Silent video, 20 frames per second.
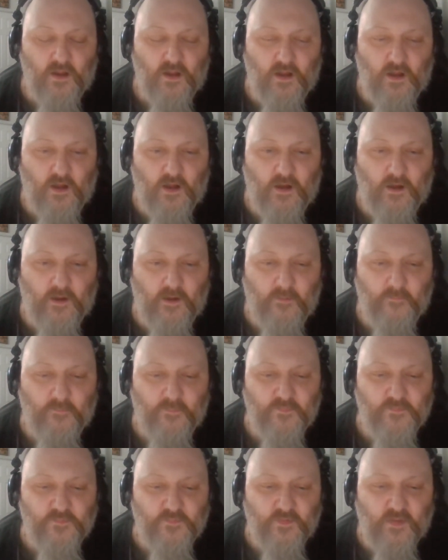Um,
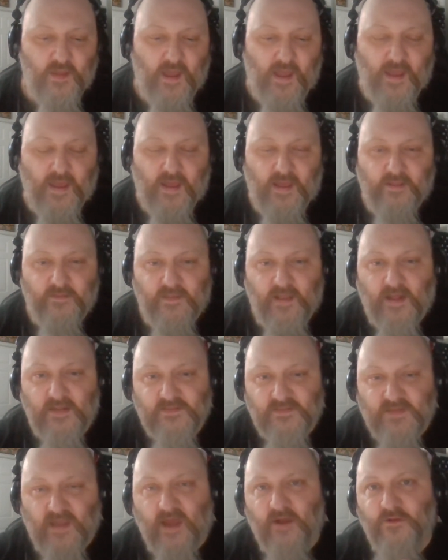and
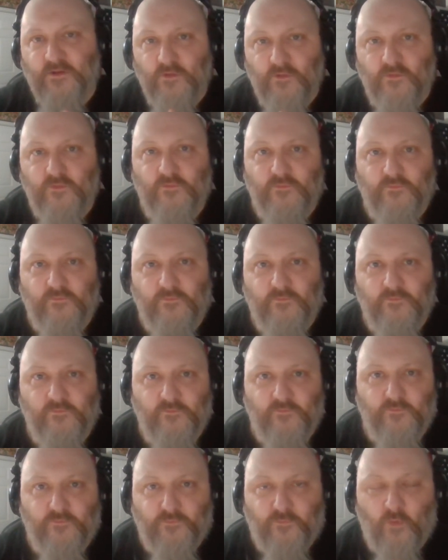that's how you
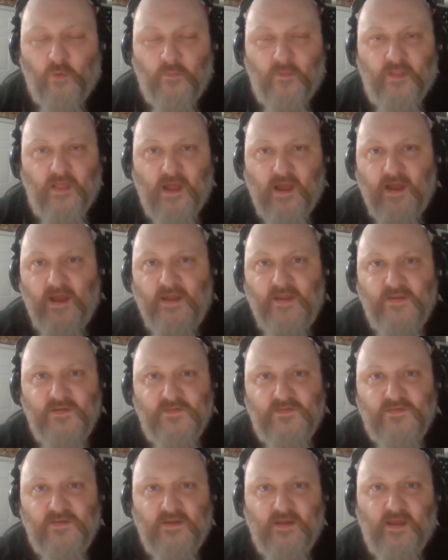
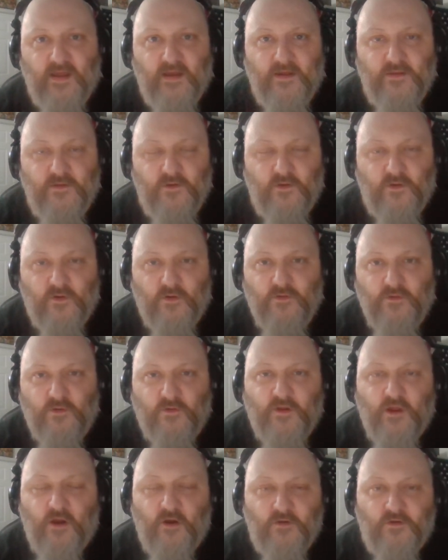formalize your
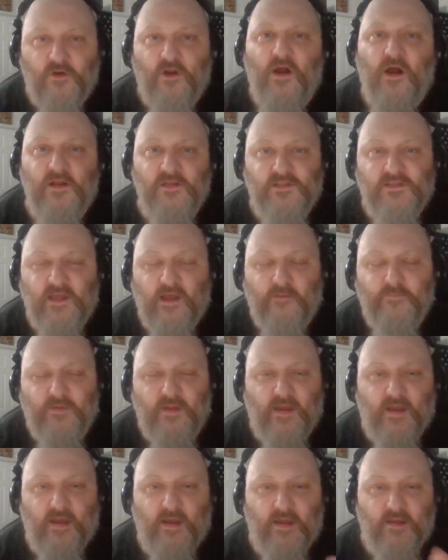character concept
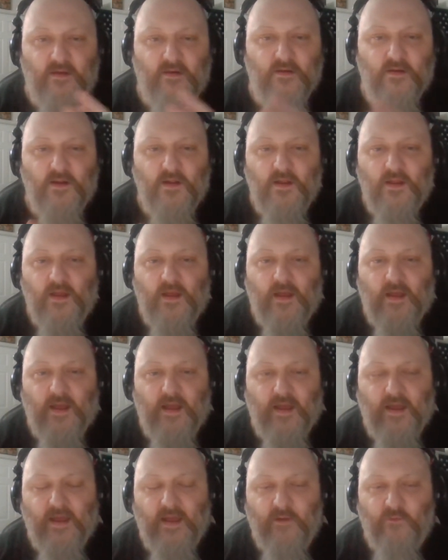
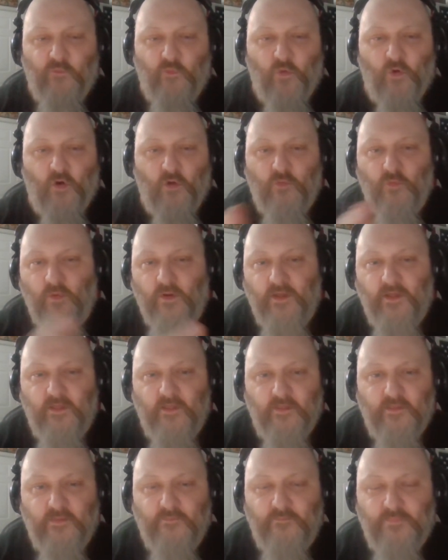and work
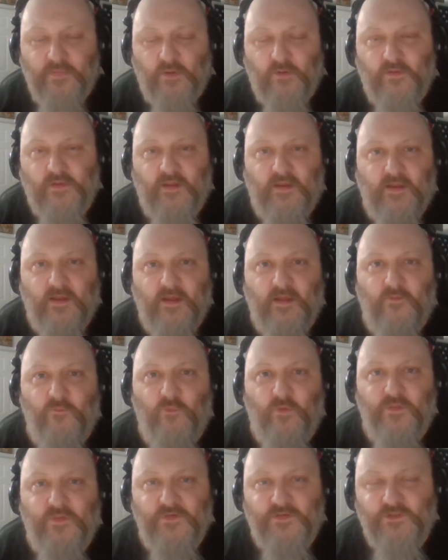with building it
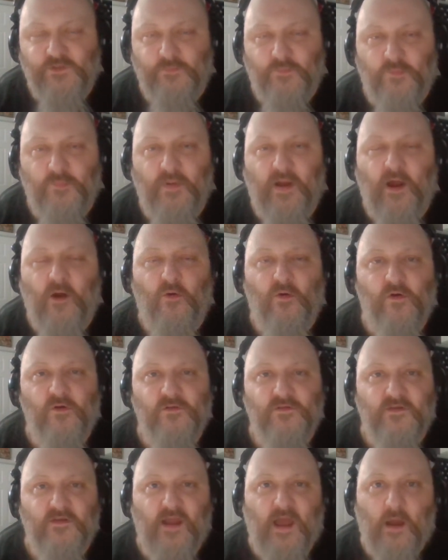with the
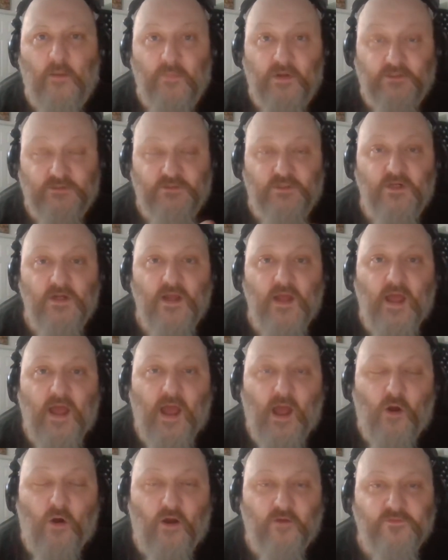superpowers and
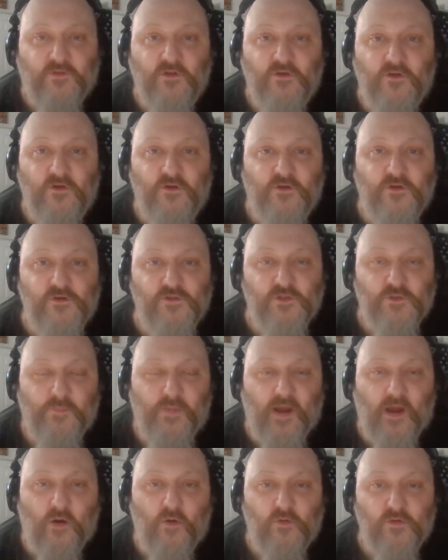how often you can use your
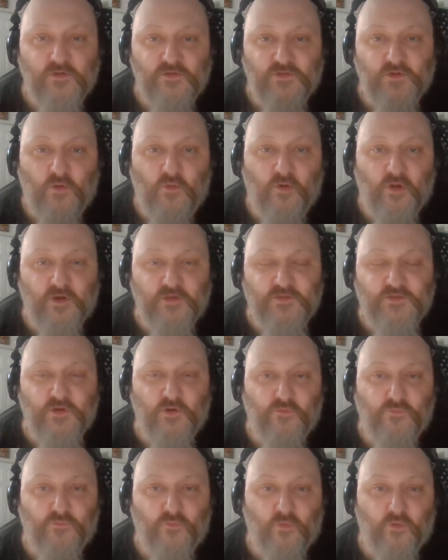powers, so on and
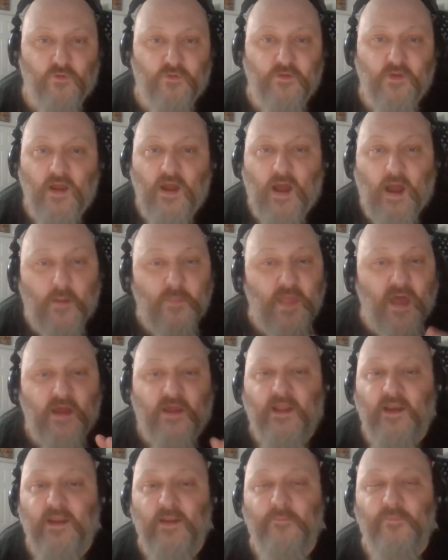so forth. I'm not
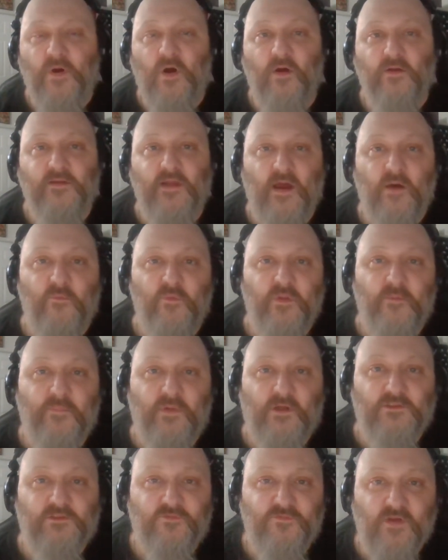going to get bogged down with a
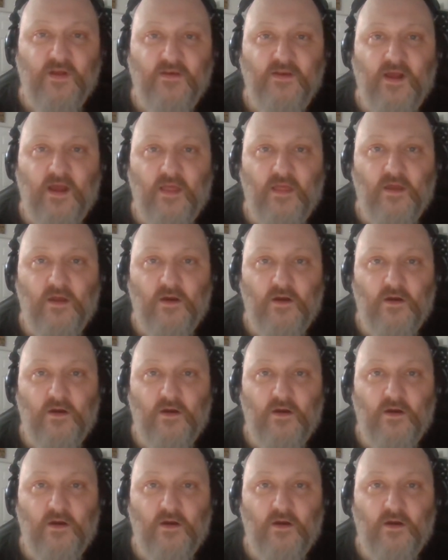bunch of technology.